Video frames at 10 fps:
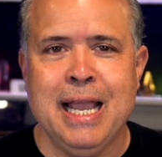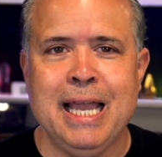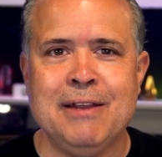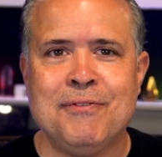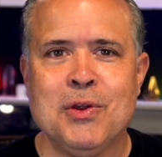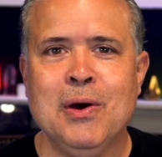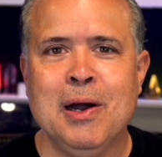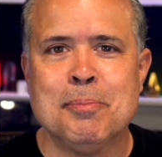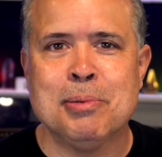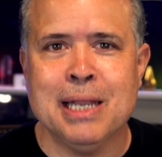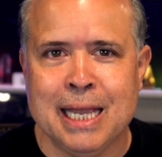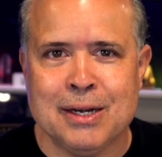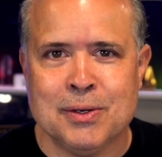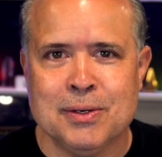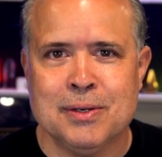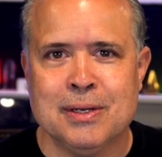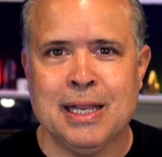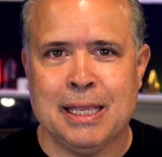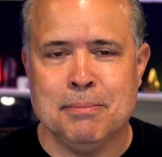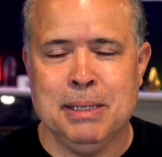And if you're a planner
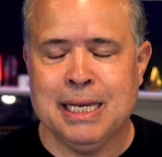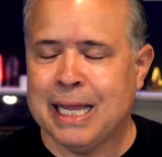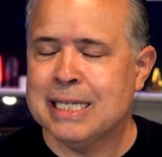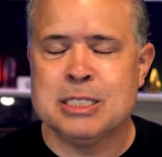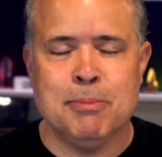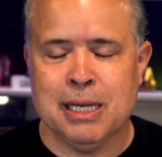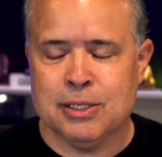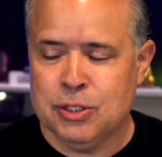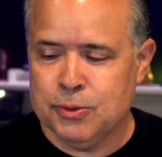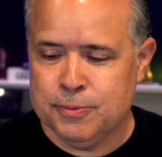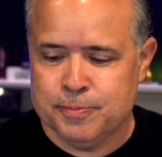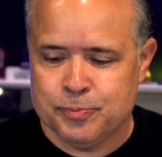like me, like Isabella too,